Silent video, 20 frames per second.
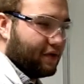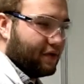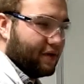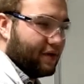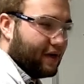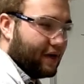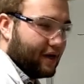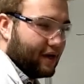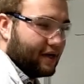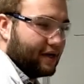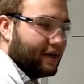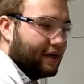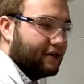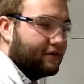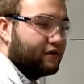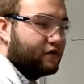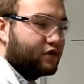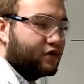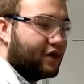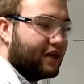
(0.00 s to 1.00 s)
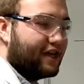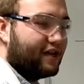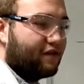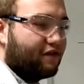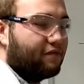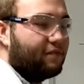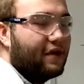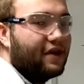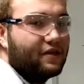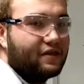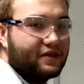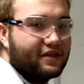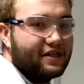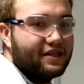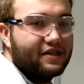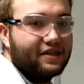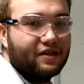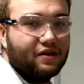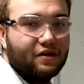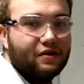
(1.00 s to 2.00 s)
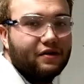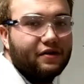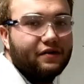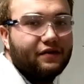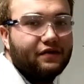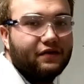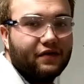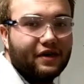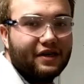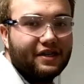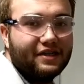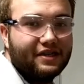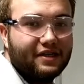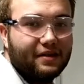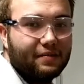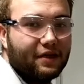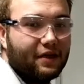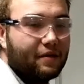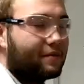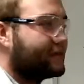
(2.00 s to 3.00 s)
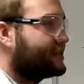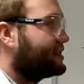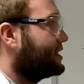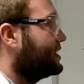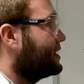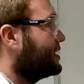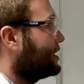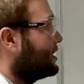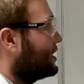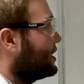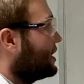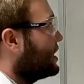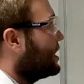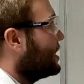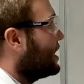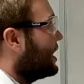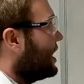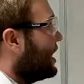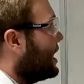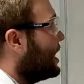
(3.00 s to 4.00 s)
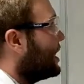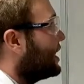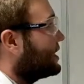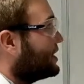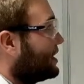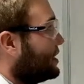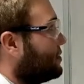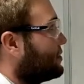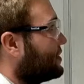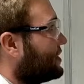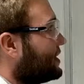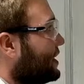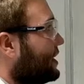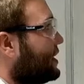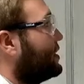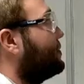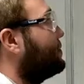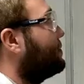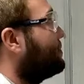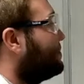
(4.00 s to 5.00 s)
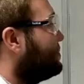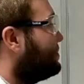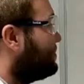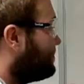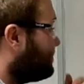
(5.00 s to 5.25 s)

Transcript: for a kind of train of pulses in order for us to be able to keep the time.